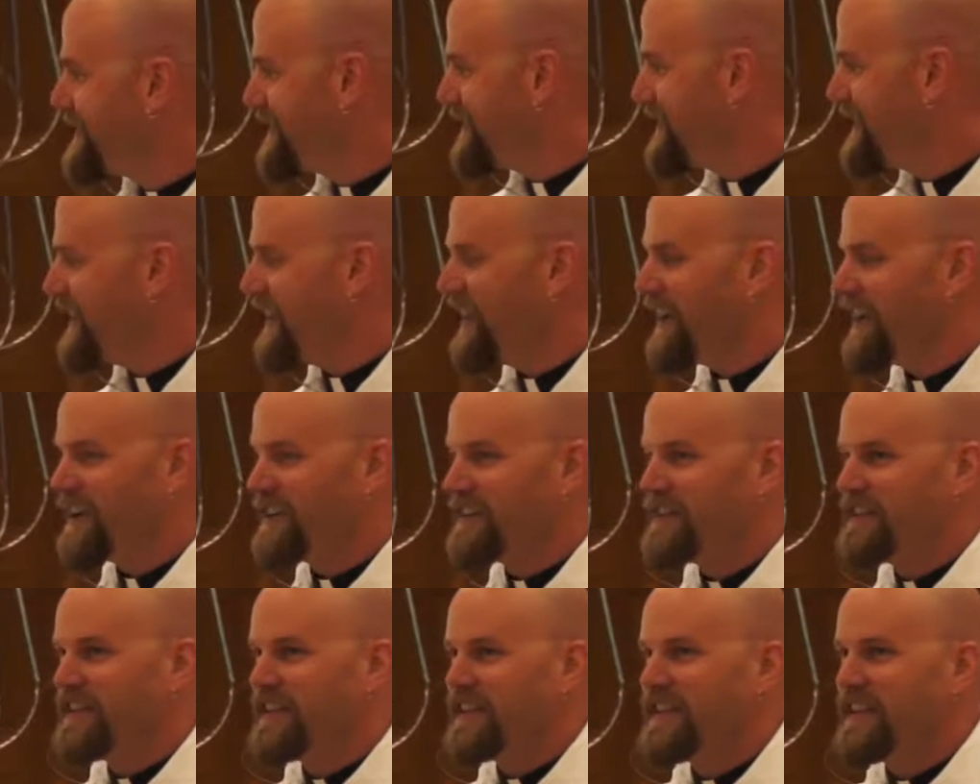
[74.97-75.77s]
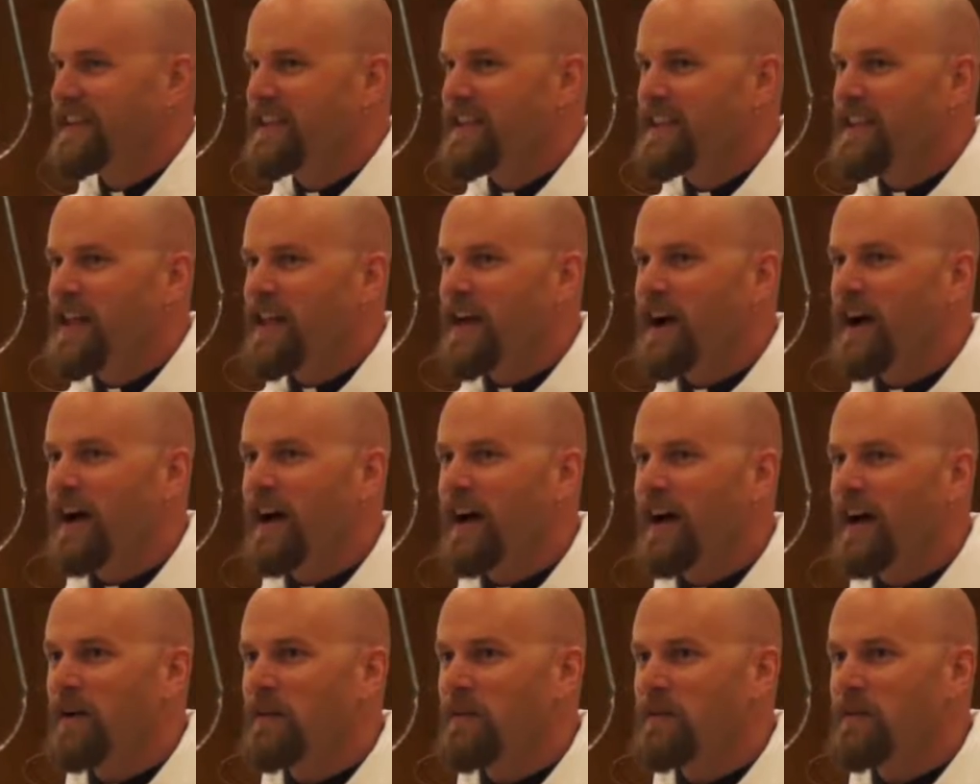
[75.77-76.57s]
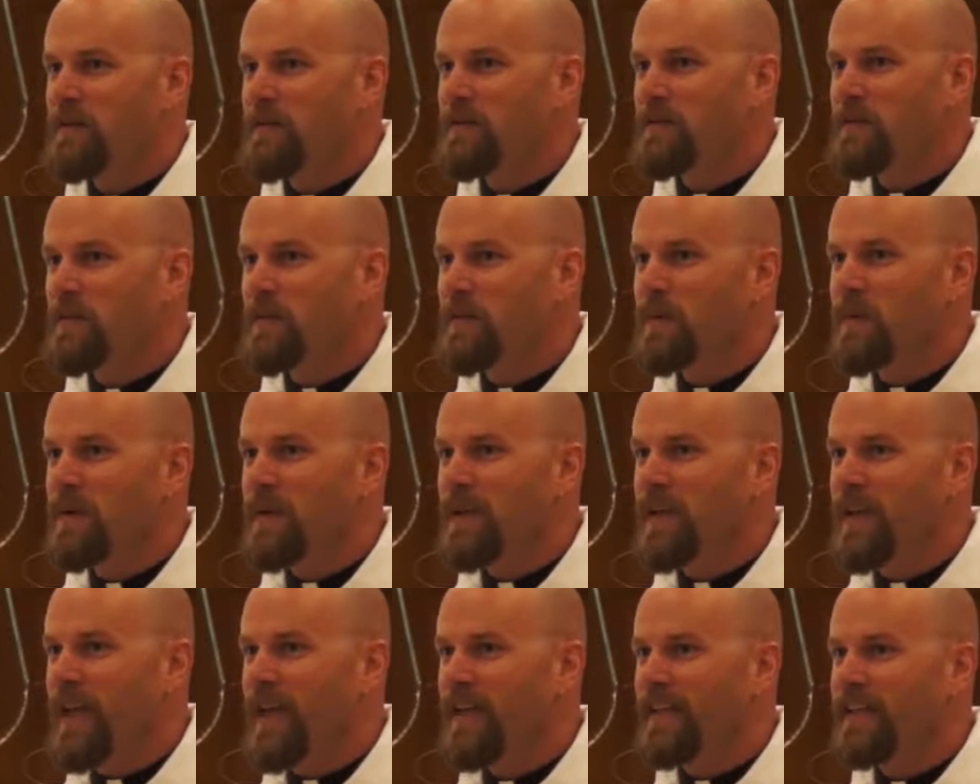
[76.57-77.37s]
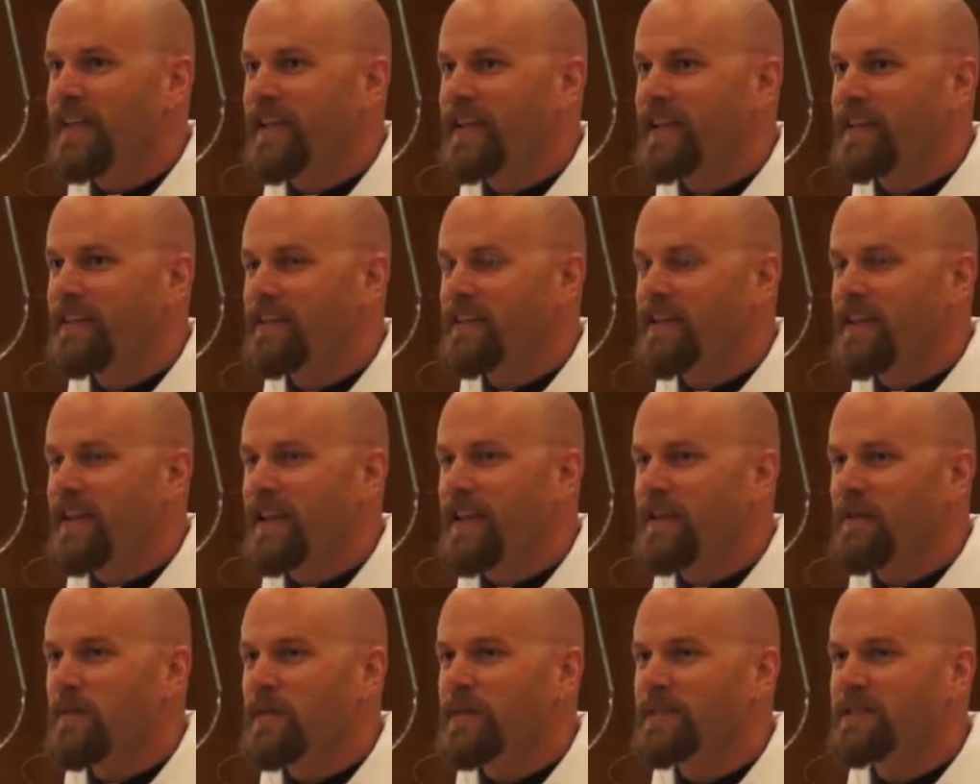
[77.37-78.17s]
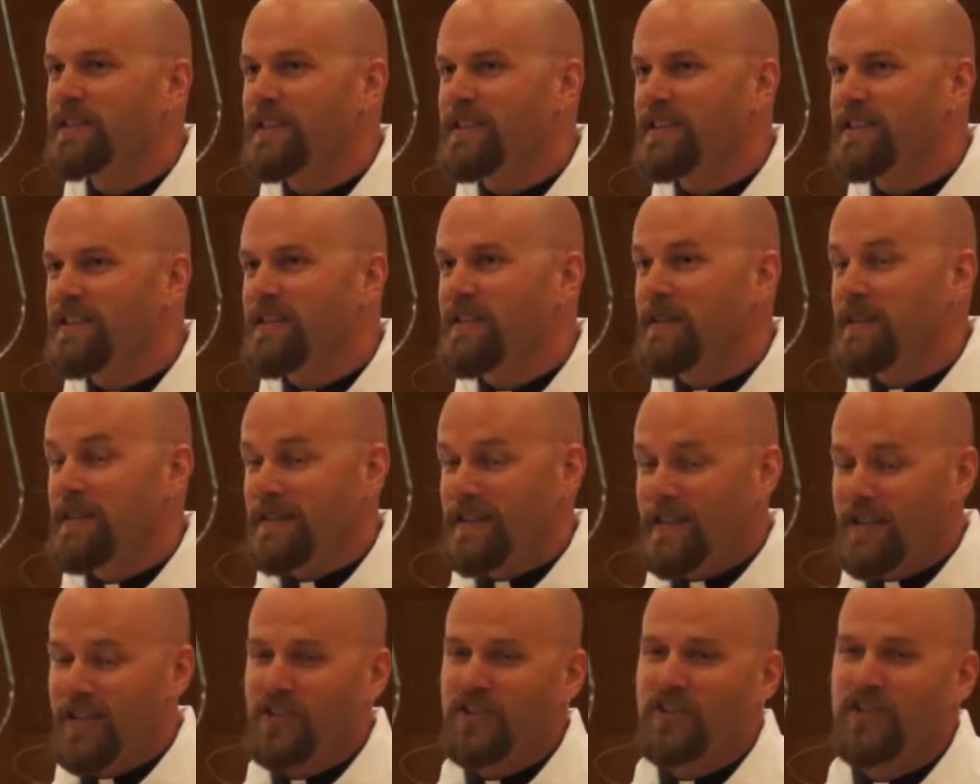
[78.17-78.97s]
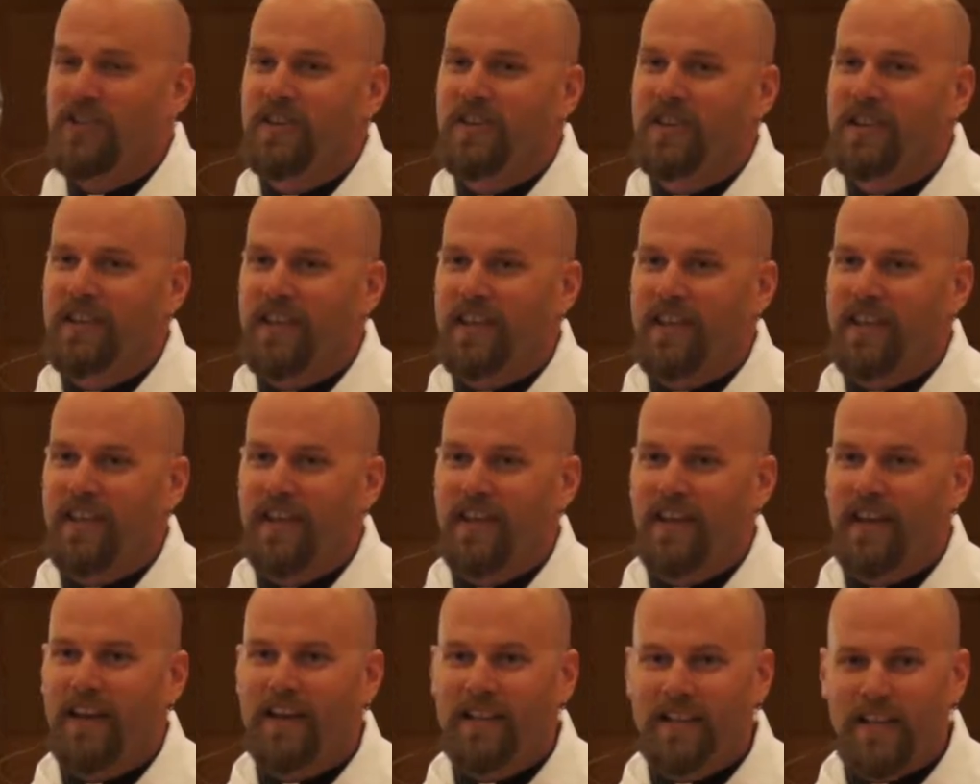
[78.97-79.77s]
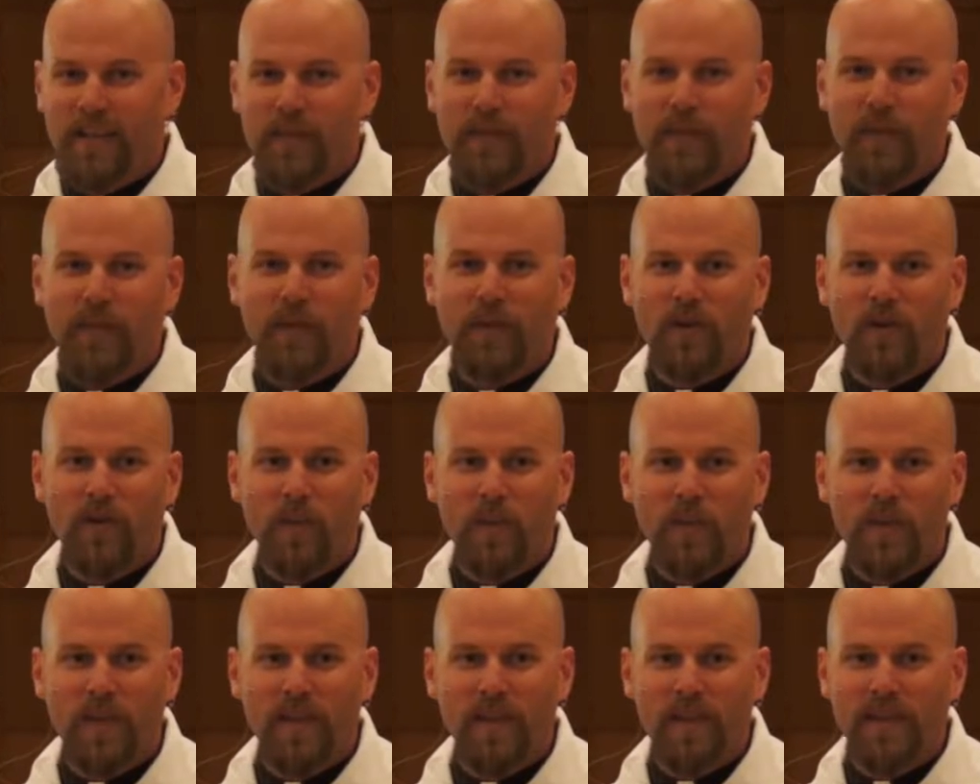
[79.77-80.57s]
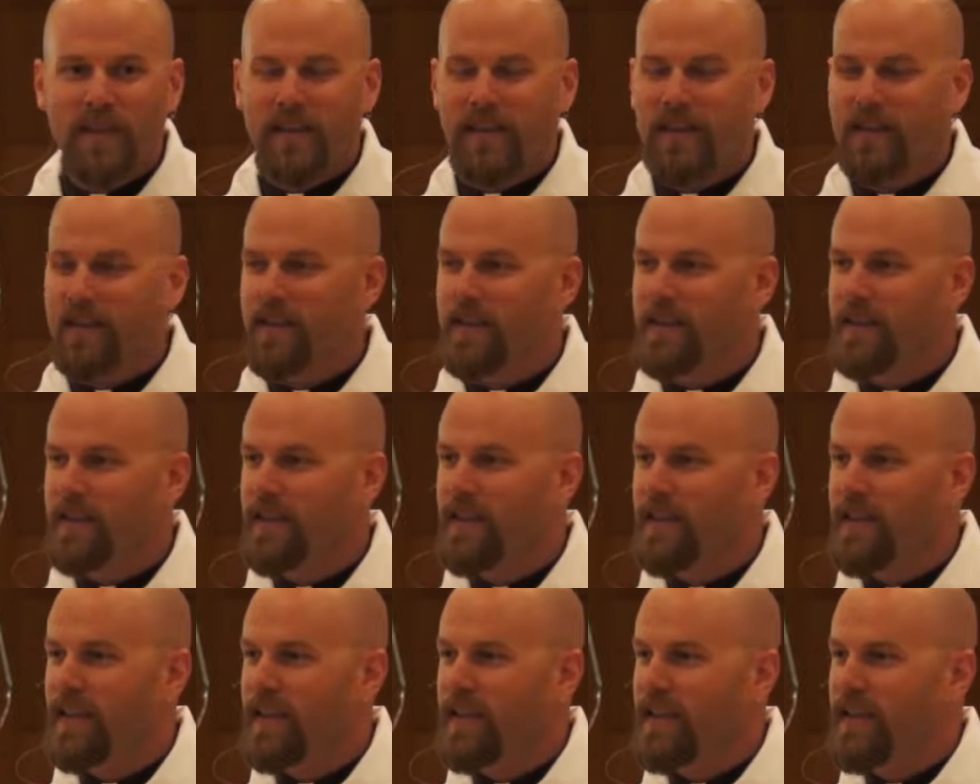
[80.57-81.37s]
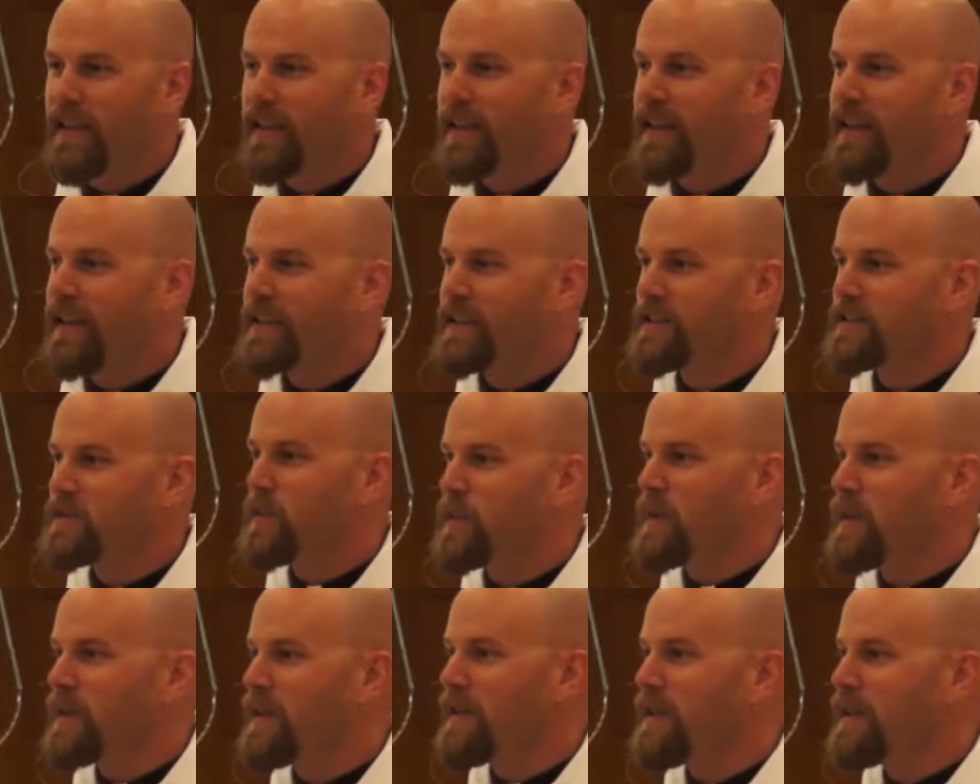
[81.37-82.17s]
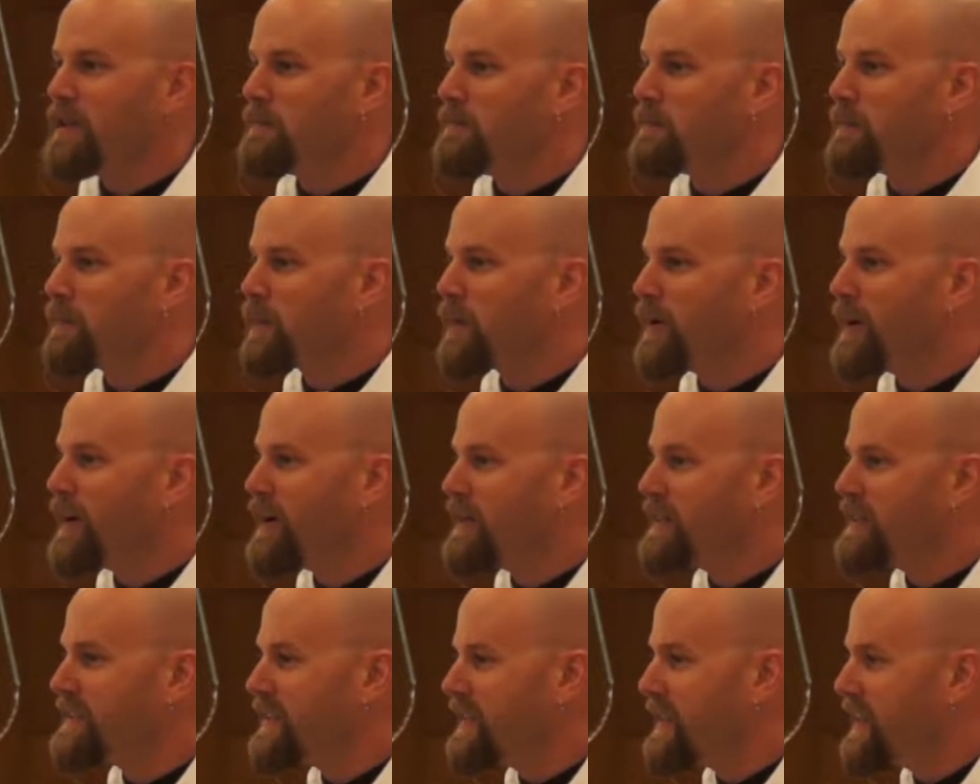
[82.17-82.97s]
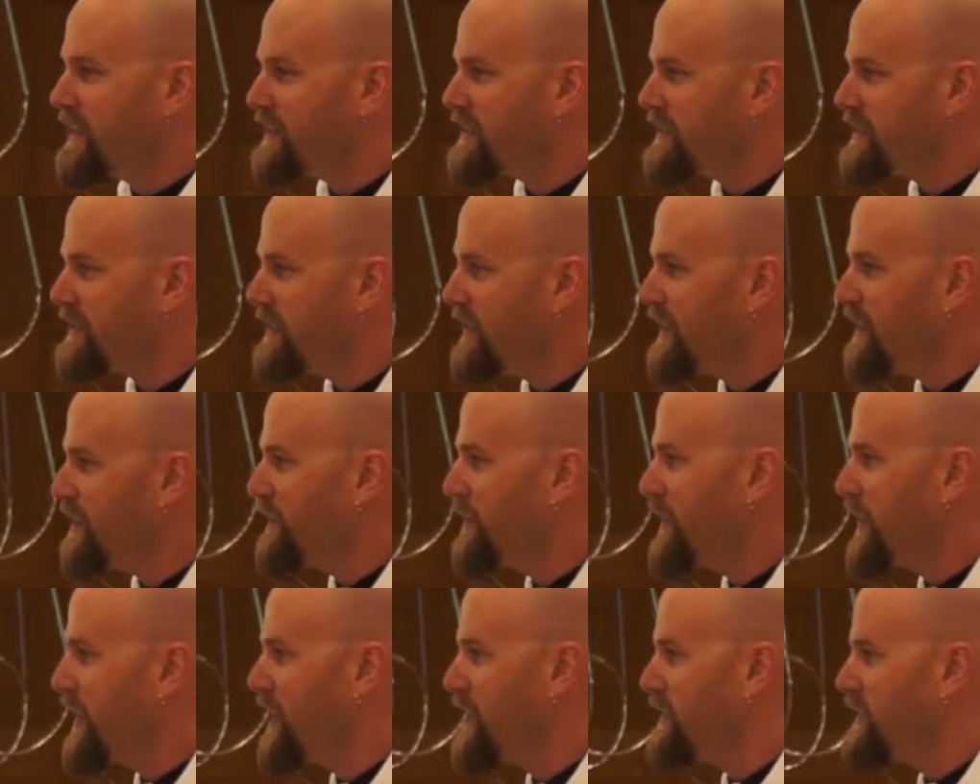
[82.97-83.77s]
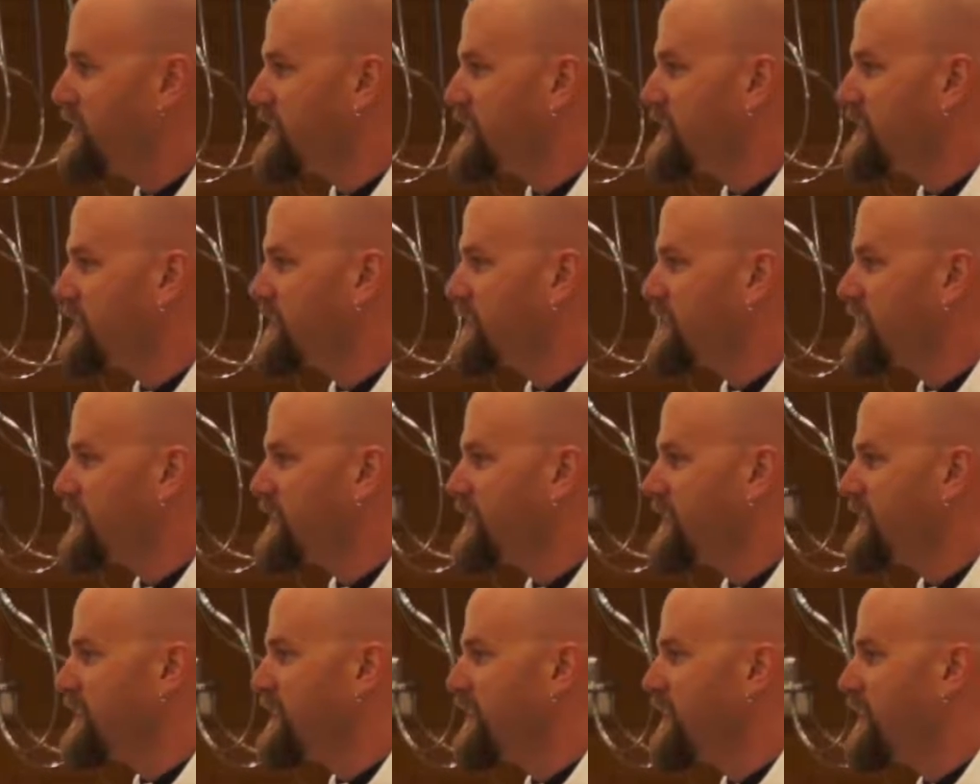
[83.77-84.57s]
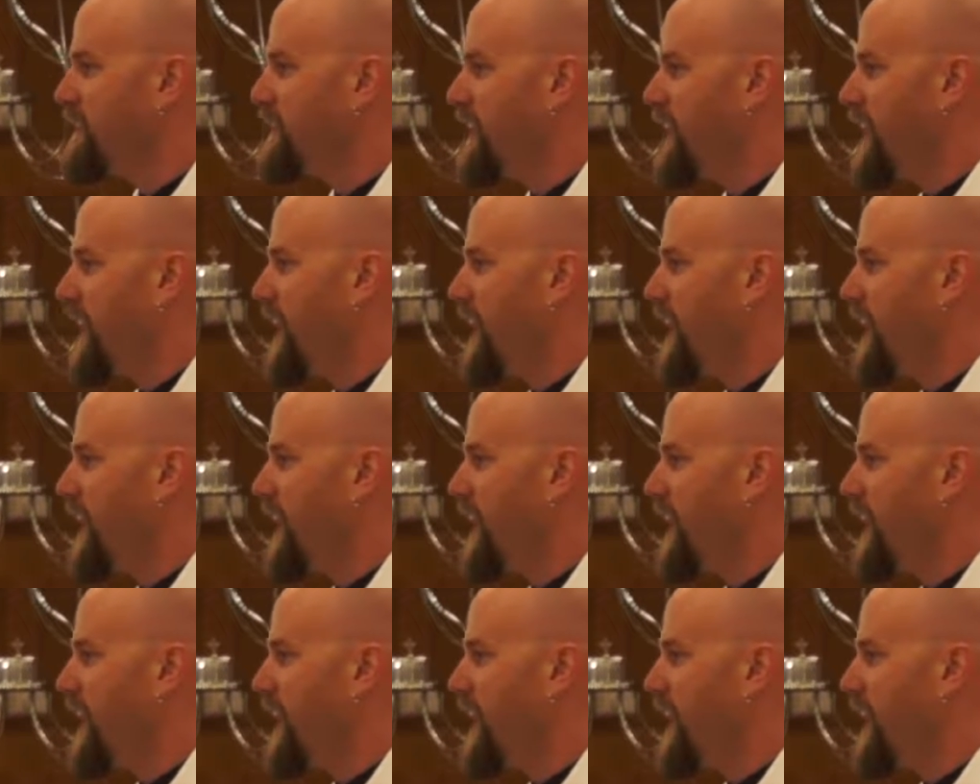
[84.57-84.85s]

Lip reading: Yeah. And then it was additionally a difficult week as we processed the events that